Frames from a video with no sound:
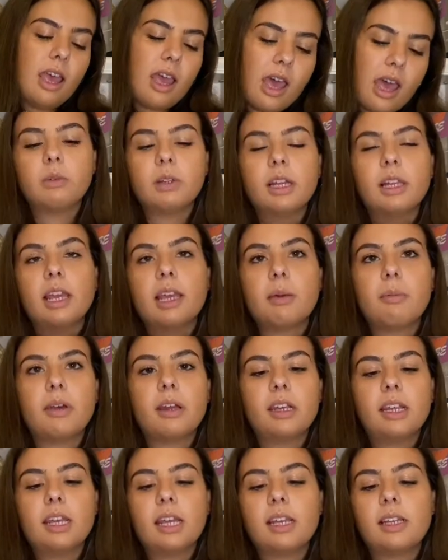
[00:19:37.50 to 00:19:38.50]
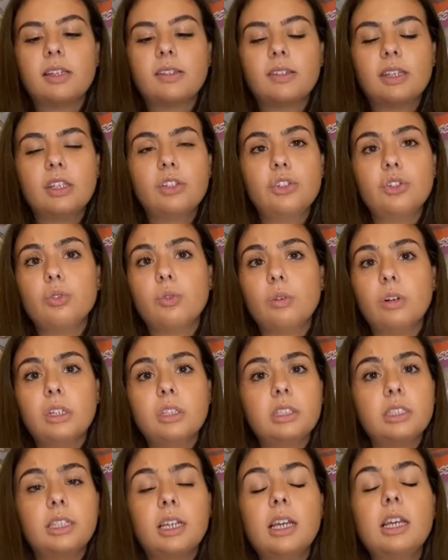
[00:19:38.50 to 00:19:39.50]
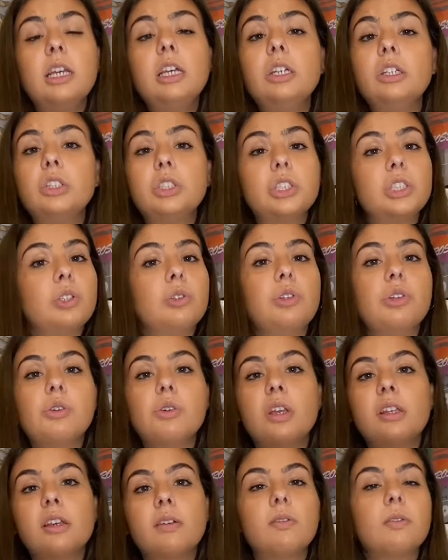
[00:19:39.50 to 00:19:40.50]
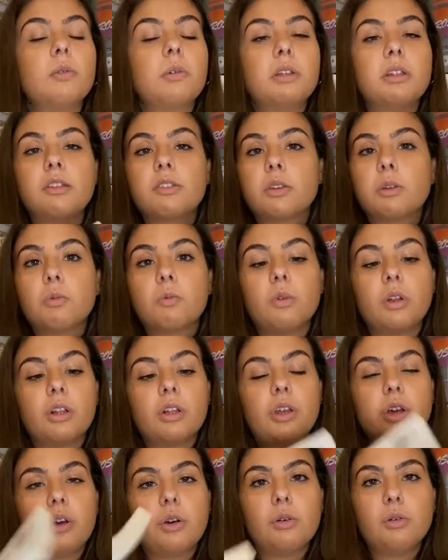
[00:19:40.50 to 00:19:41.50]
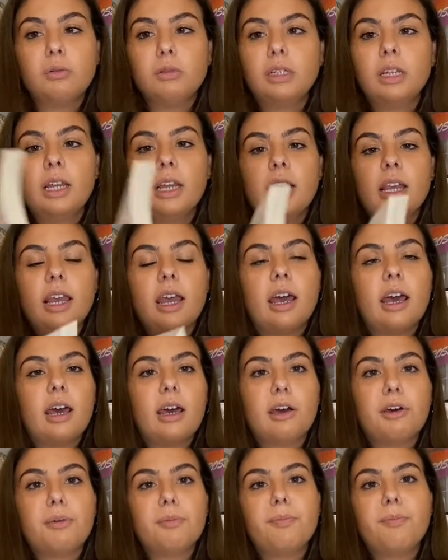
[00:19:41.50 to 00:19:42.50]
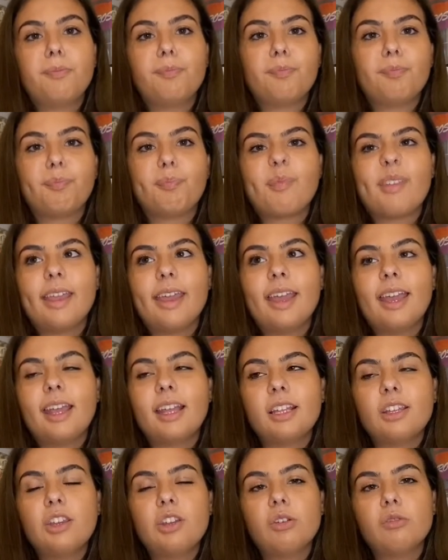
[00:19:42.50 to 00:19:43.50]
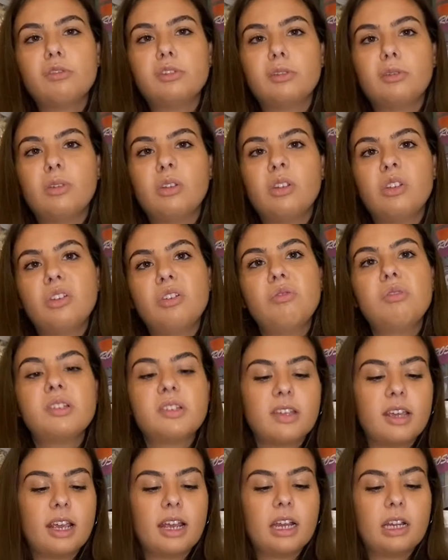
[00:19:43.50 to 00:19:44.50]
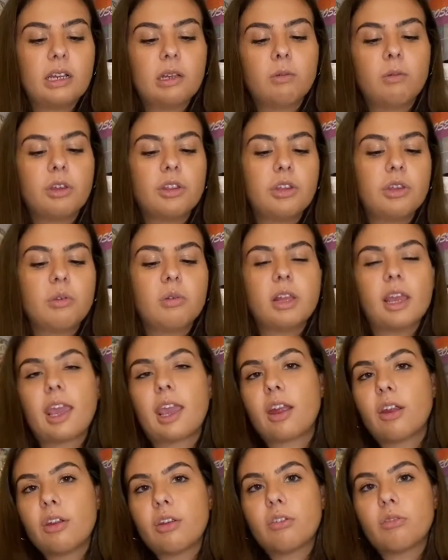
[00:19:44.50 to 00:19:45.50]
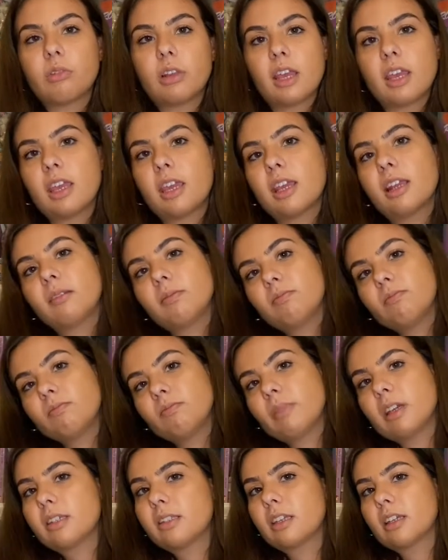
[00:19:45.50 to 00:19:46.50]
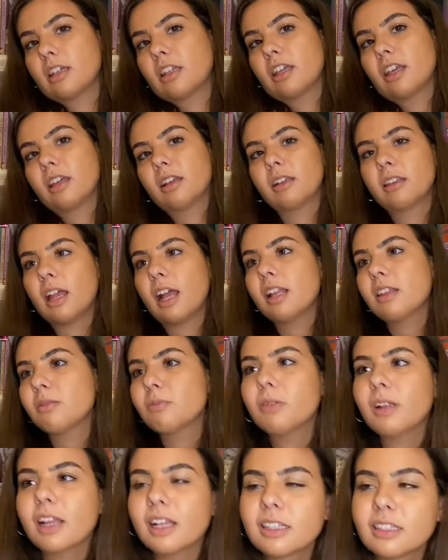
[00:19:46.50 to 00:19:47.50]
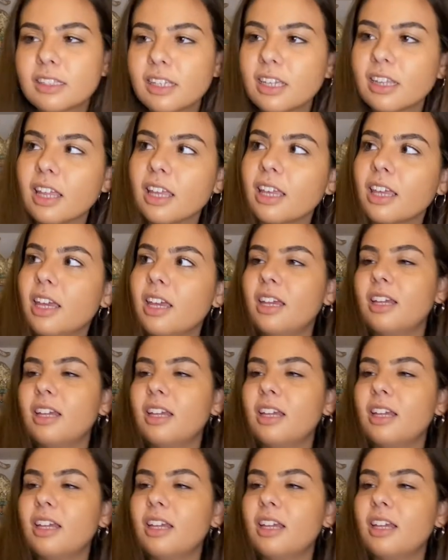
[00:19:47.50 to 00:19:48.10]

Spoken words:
What I like about it is it's short, so you could definitely read this in one go. And you know, you decide whether you like it or you don't like it, basically. That's what I can say. Like,